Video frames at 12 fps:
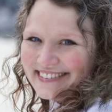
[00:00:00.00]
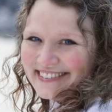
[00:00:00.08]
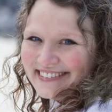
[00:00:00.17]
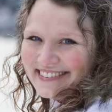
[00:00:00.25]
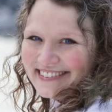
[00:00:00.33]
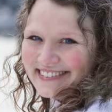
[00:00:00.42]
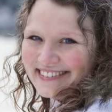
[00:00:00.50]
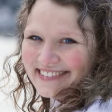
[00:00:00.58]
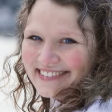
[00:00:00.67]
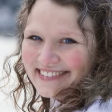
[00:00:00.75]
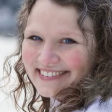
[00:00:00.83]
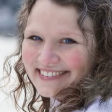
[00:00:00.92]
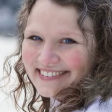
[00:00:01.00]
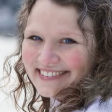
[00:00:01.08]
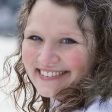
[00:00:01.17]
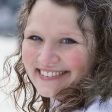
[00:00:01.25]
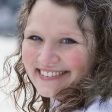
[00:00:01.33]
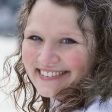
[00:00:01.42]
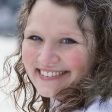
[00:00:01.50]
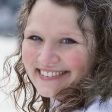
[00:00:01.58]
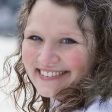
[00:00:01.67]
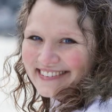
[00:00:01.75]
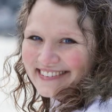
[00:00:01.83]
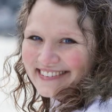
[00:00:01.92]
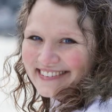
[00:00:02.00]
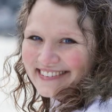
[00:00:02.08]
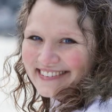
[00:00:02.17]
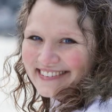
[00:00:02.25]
(silence)